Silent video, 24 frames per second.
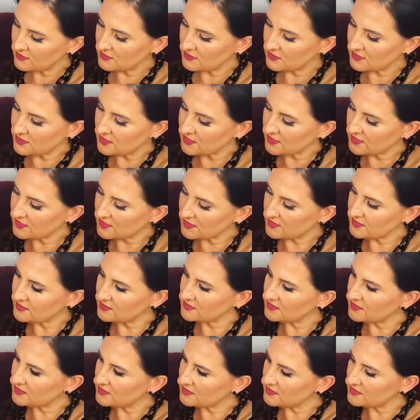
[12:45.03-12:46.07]
Oh
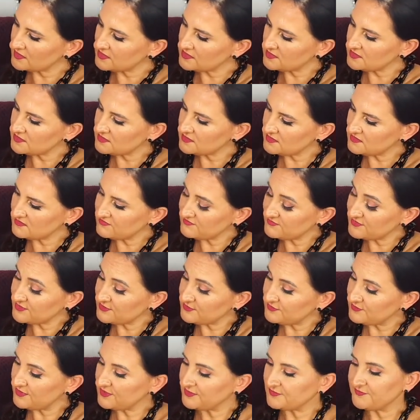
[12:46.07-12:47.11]

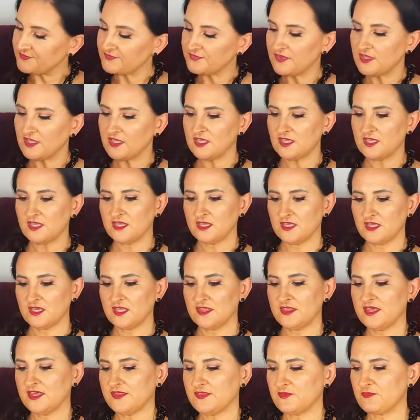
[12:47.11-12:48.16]
well.
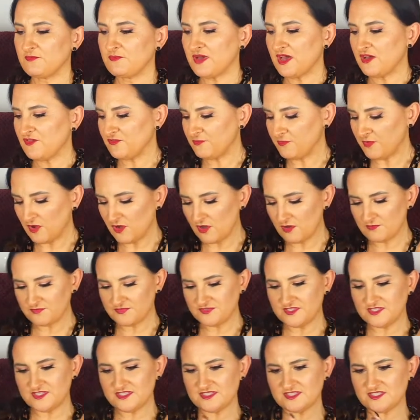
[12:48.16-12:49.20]
Another bath bomb. This